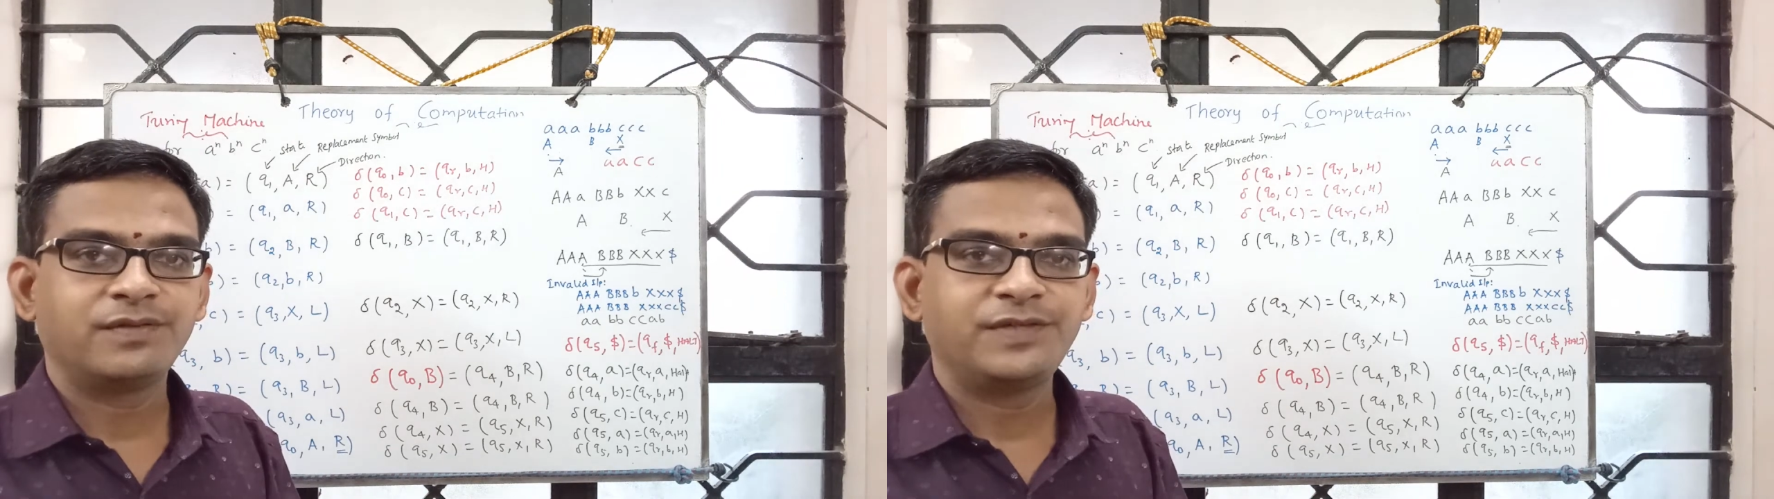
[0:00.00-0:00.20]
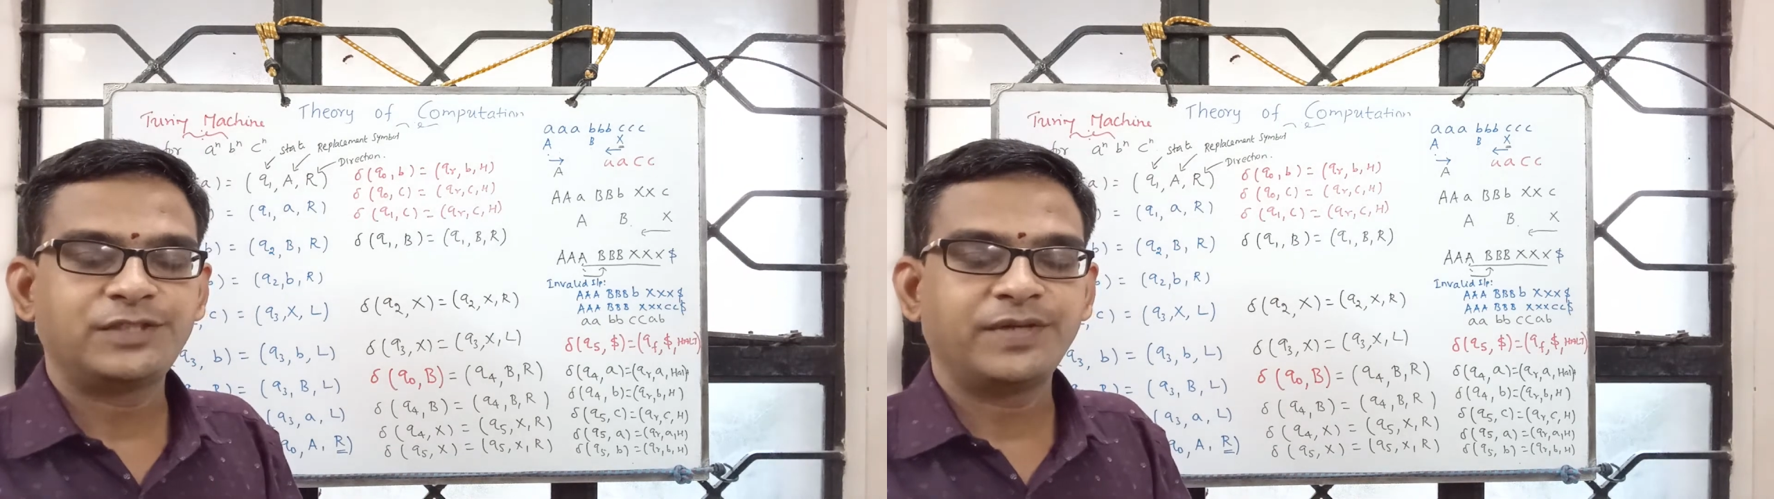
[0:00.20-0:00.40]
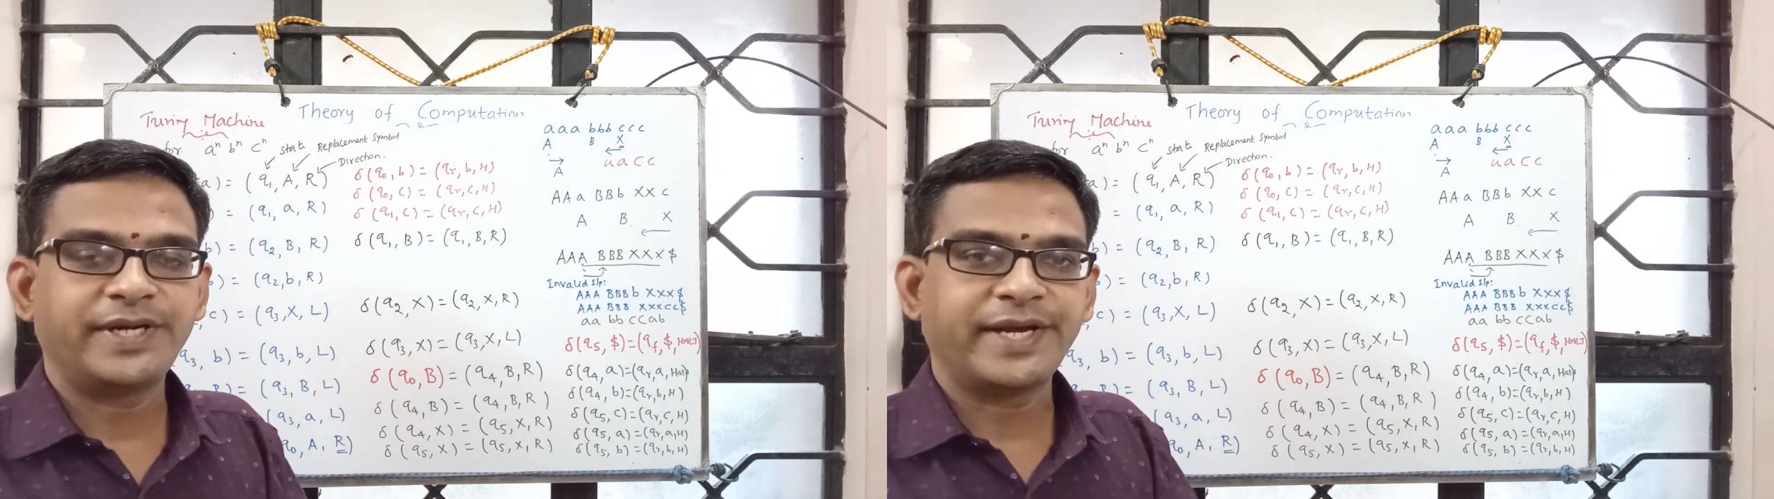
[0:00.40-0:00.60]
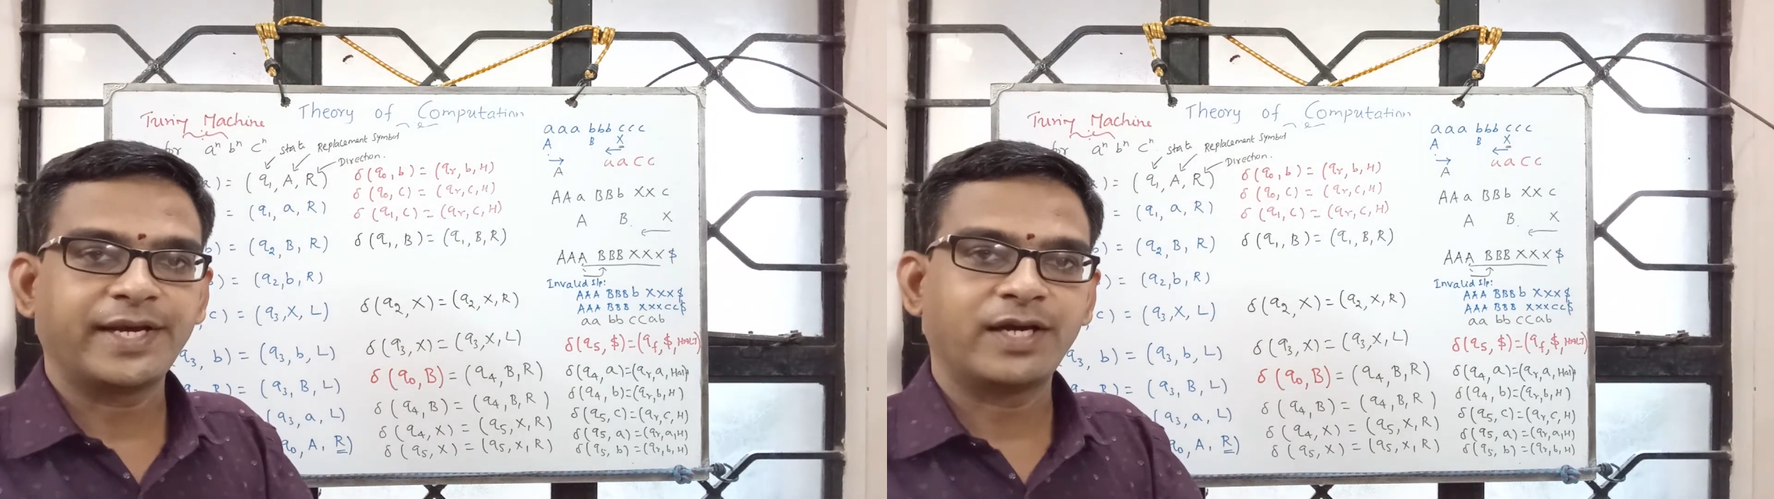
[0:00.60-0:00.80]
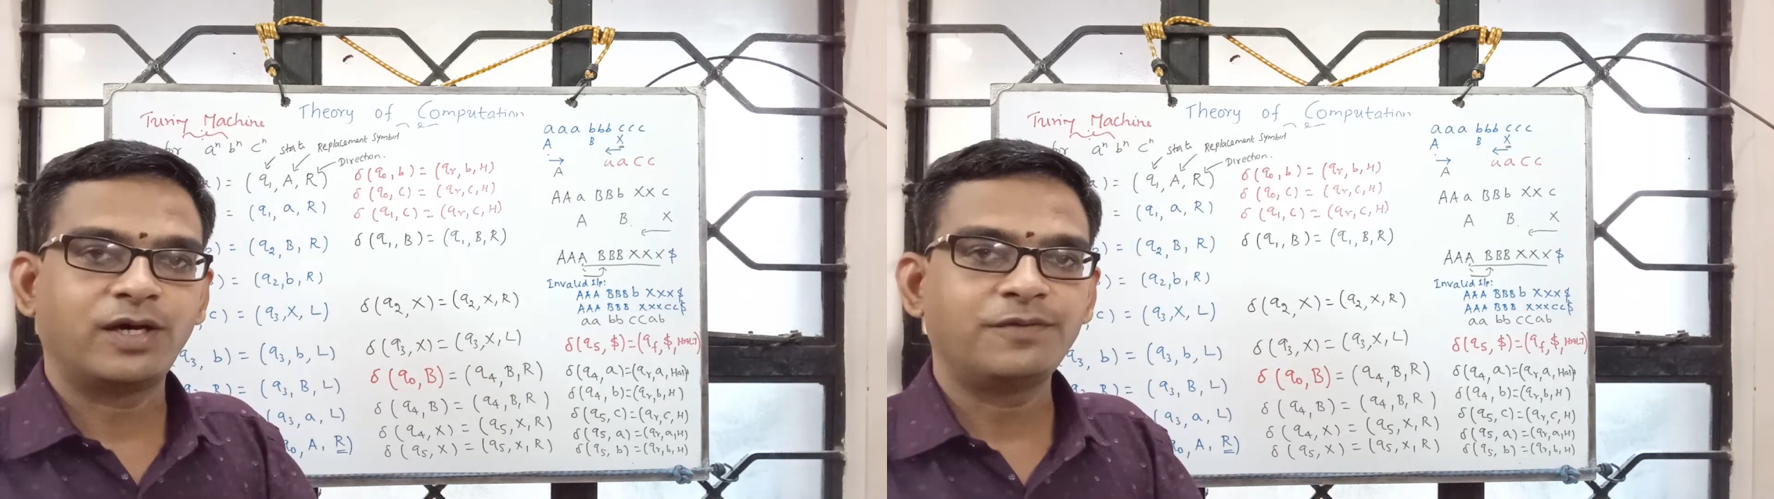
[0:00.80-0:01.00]
which will take
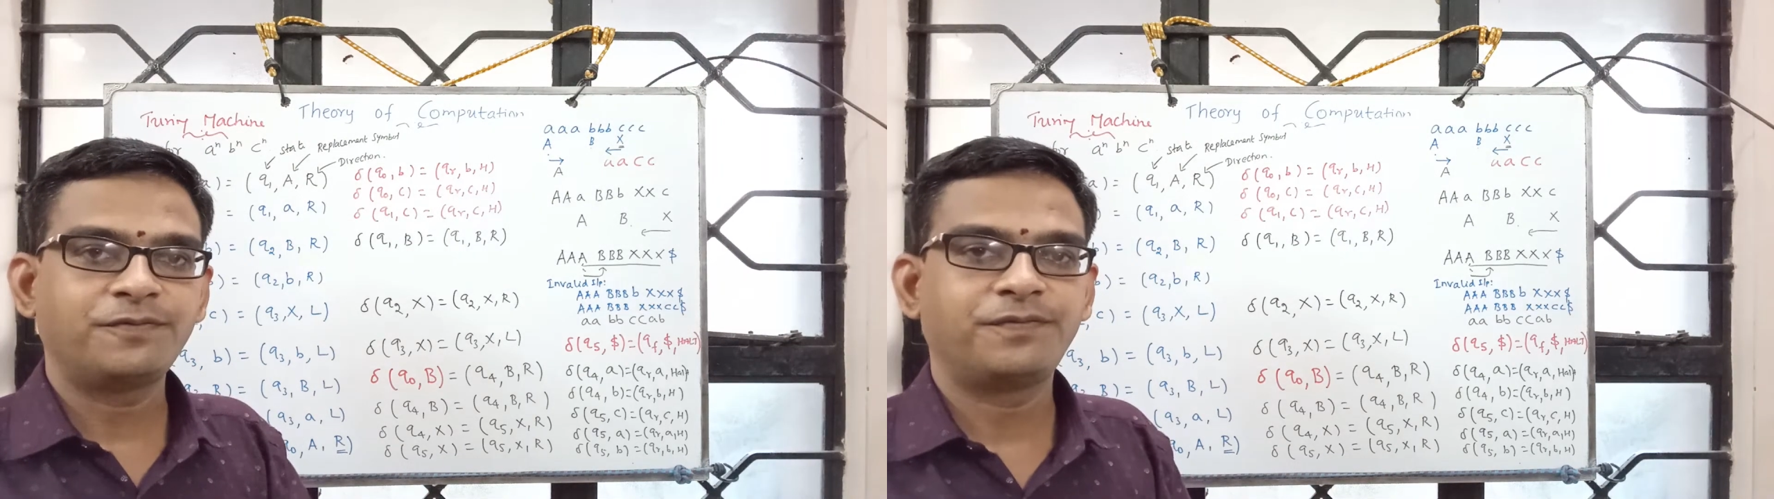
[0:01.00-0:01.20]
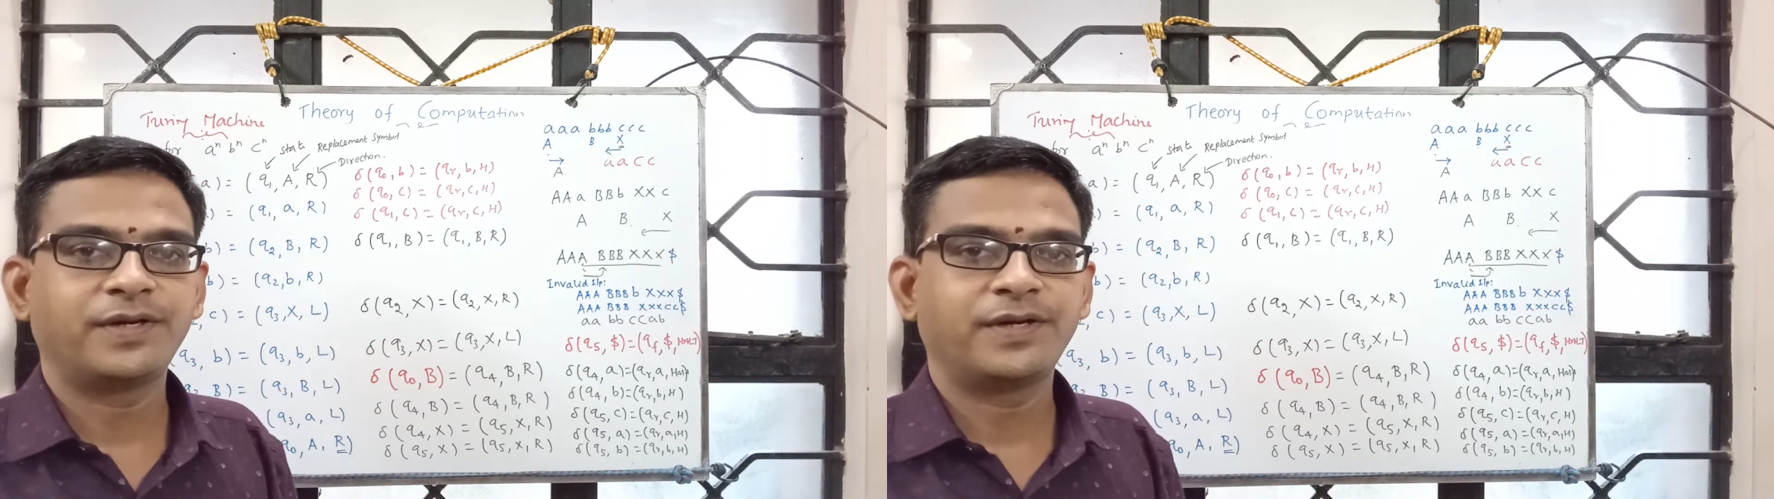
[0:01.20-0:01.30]
care of